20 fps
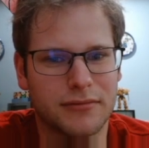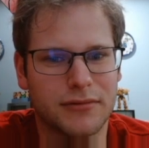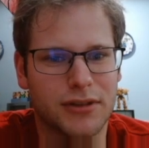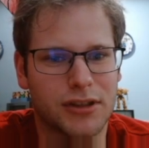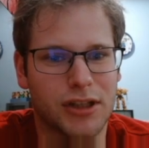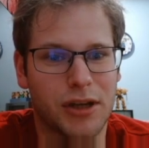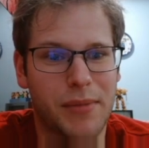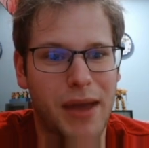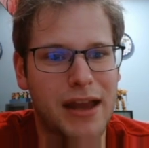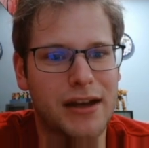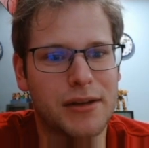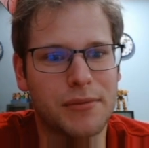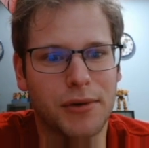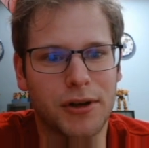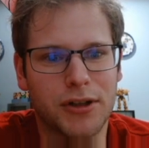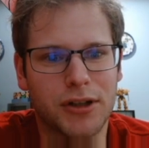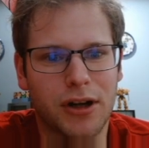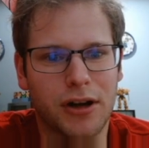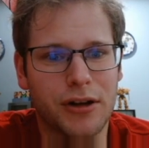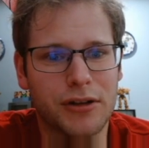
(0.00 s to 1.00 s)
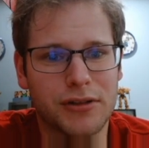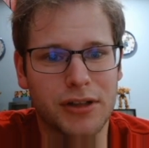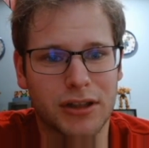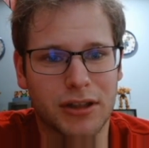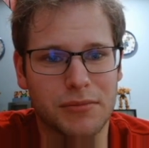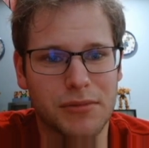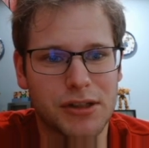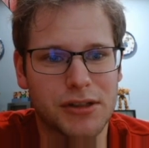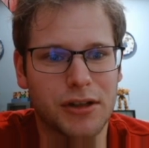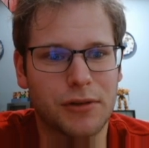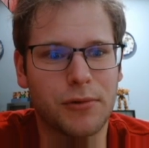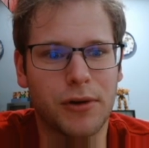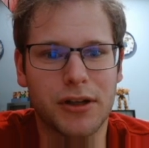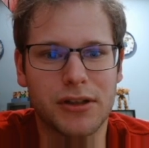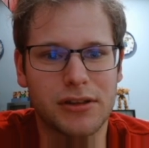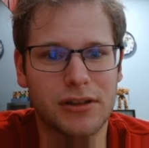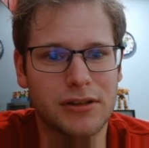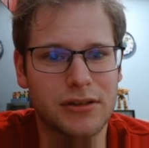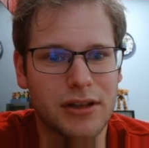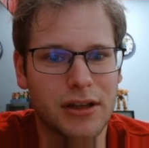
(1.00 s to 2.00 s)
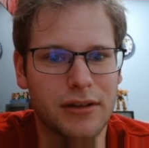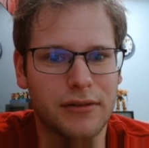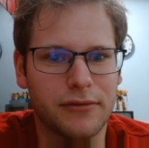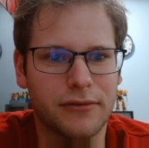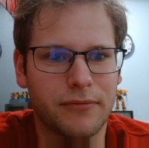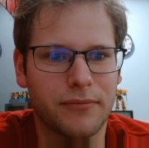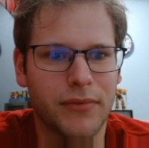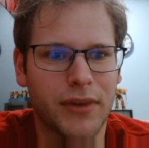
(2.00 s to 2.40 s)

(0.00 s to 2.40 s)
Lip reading: some anti-burn cards like the Mystic Walks and stuff.